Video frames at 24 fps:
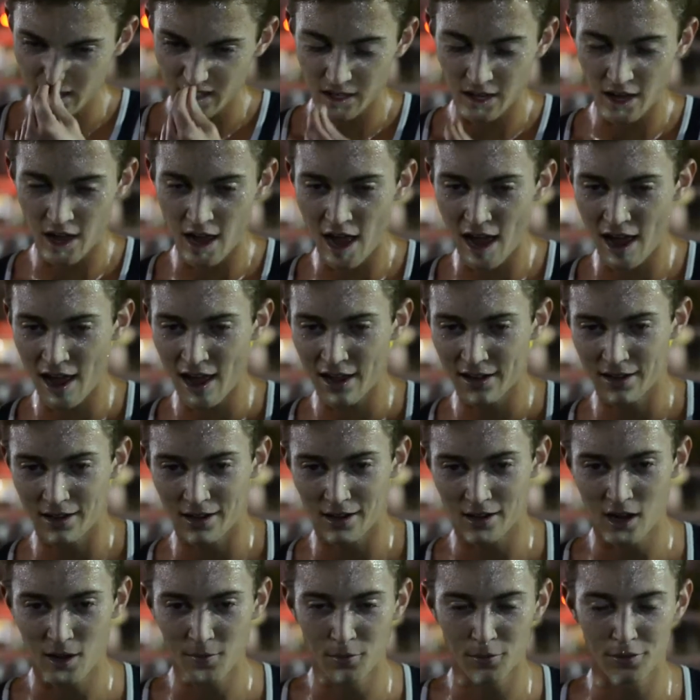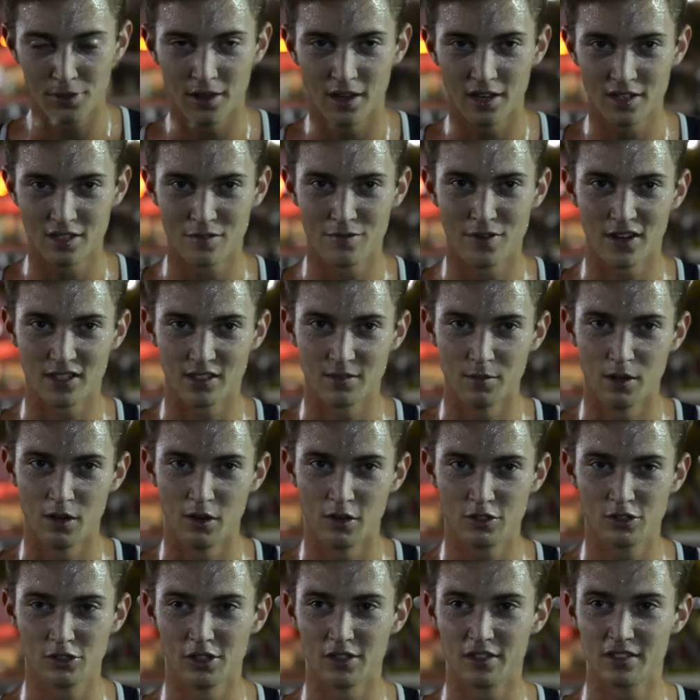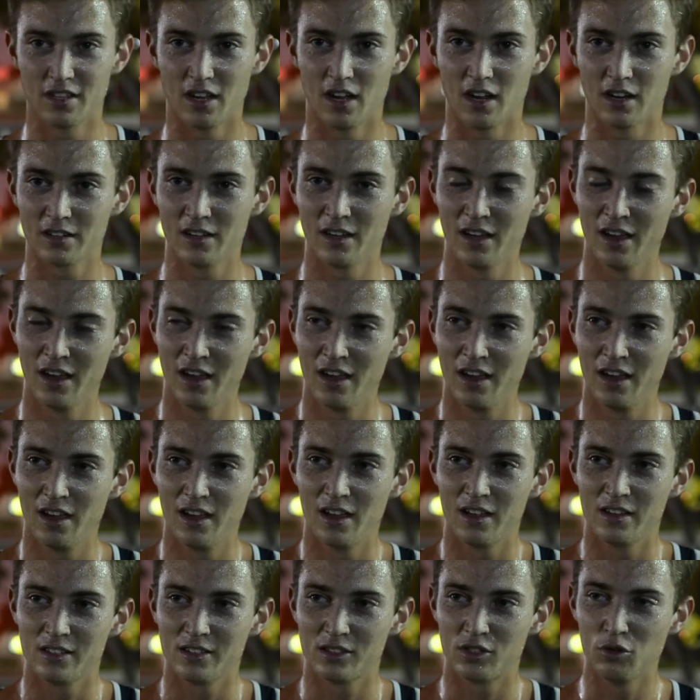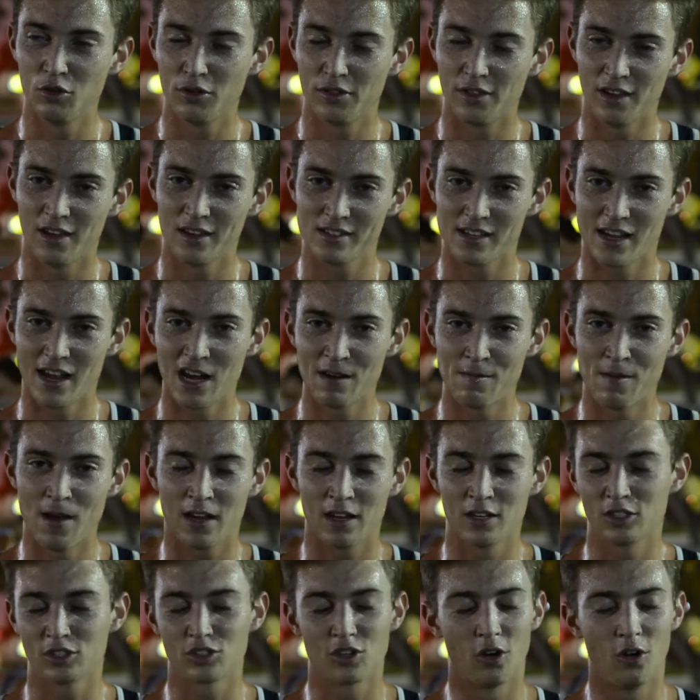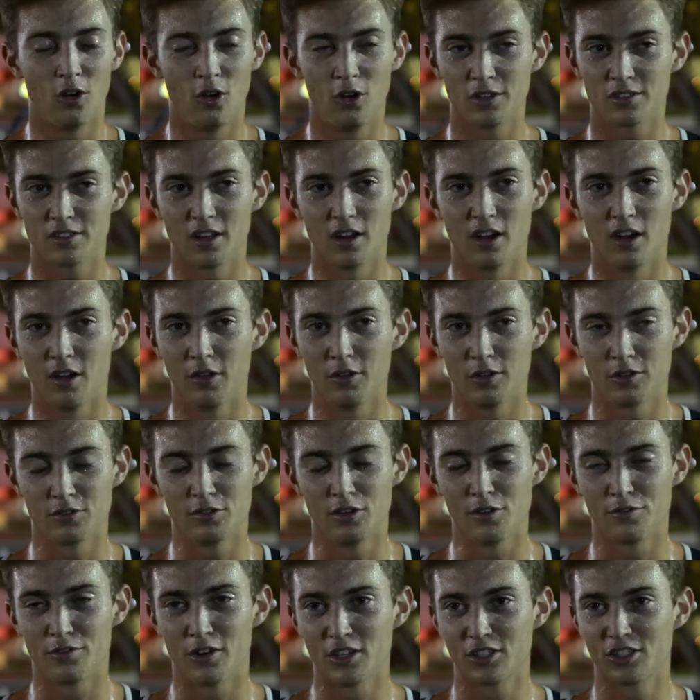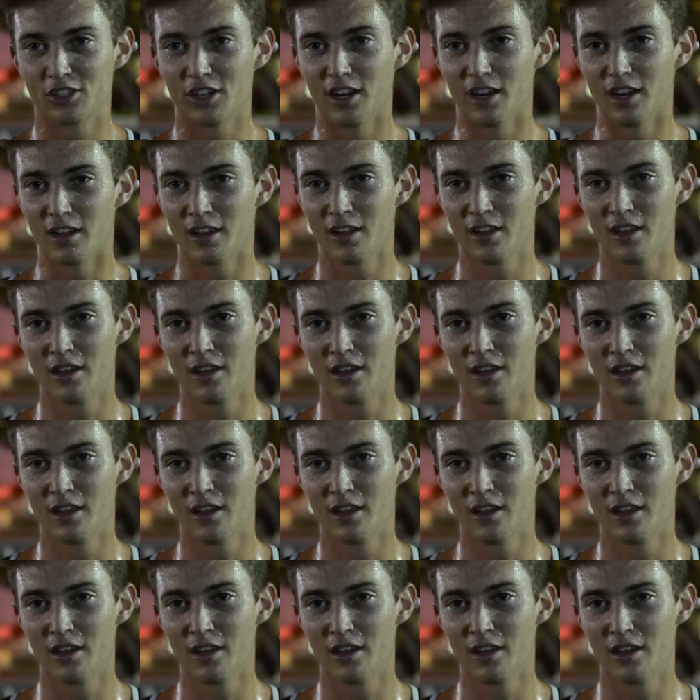Yeah, I had a couple things affecting me, which really sucked. Two things, like, out of my control, so it was really frustrating.